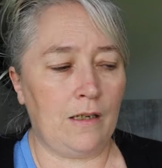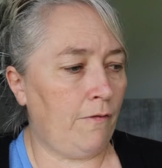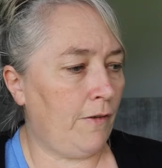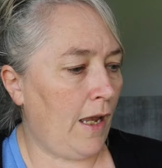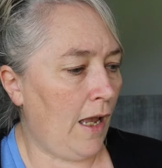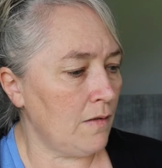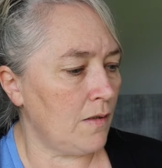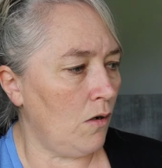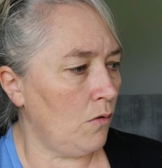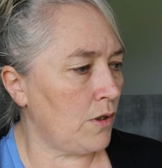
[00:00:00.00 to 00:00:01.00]
dinner for the
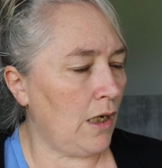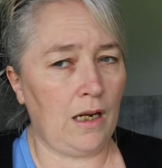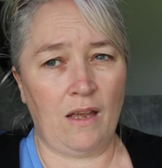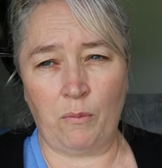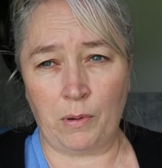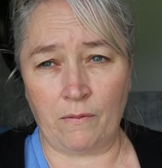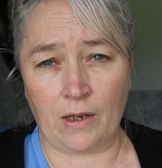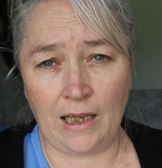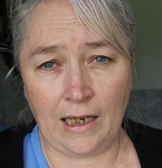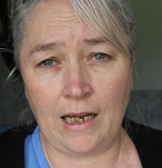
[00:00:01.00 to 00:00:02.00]
household and have a bit of a
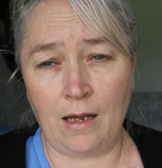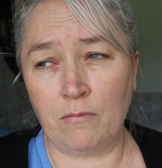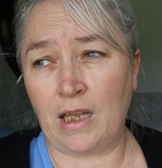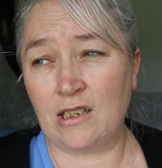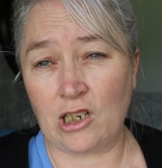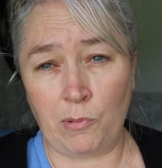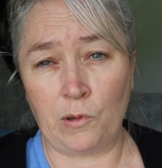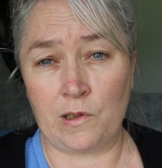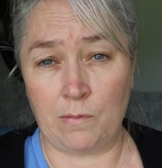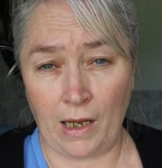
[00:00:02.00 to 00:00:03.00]
clean up, catch up
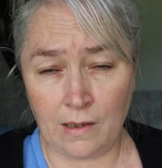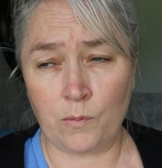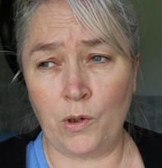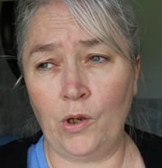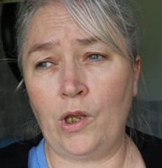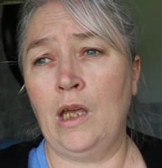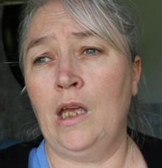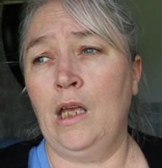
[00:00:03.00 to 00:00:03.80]
on some housework.